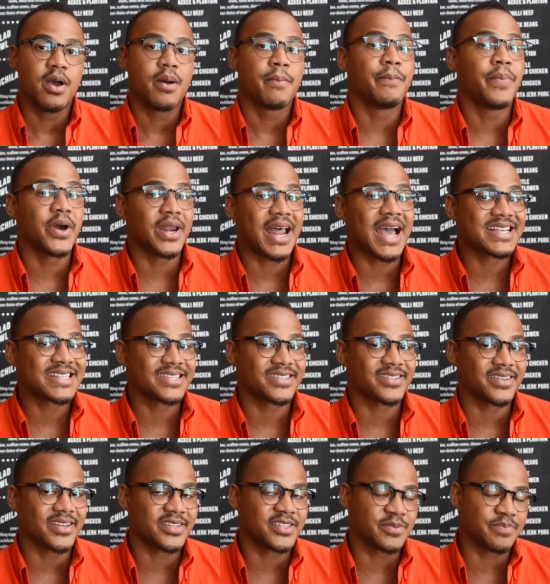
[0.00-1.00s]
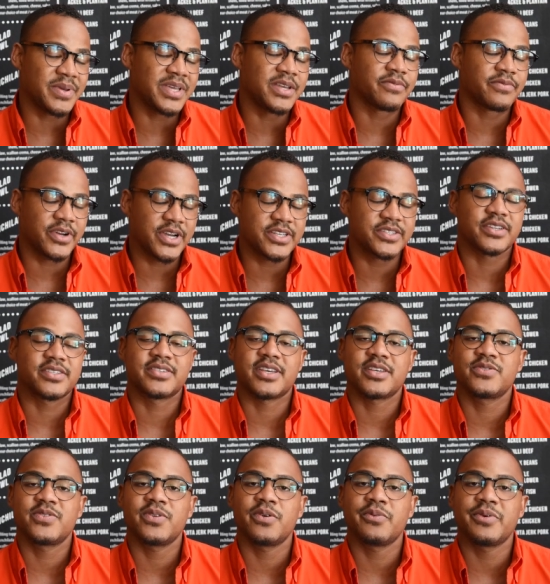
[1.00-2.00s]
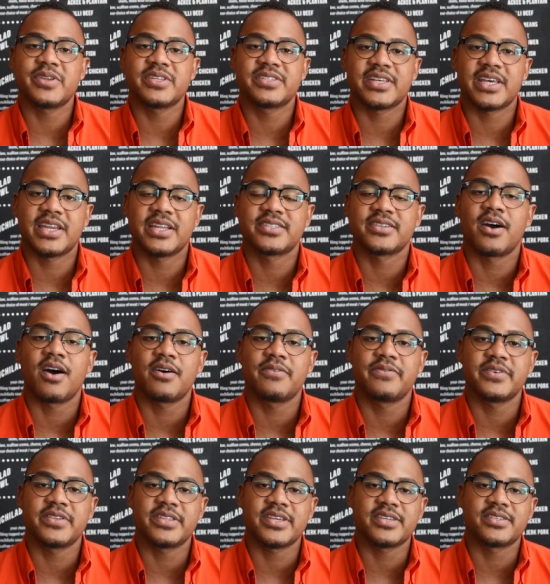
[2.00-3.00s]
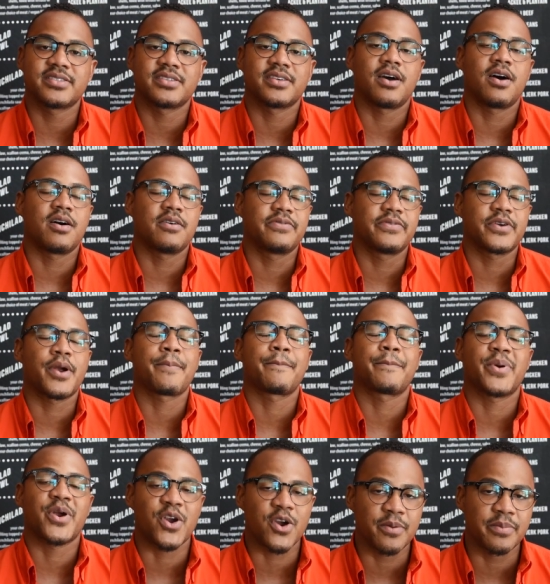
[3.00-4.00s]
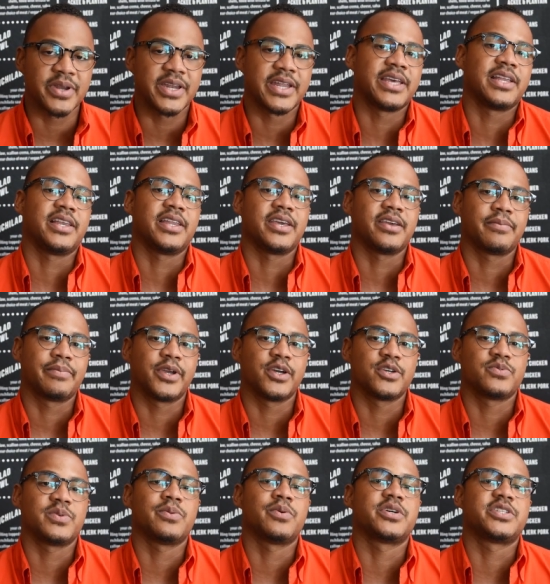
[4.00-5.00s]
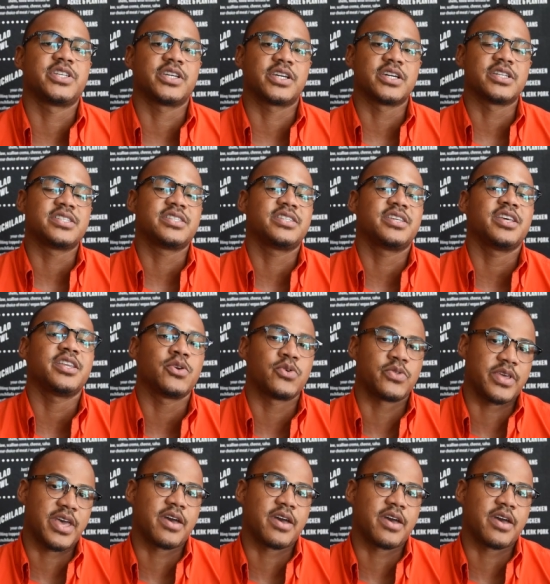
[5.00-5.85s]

But as it's been very successful, we decided to offer this offer permanently because we want to continue the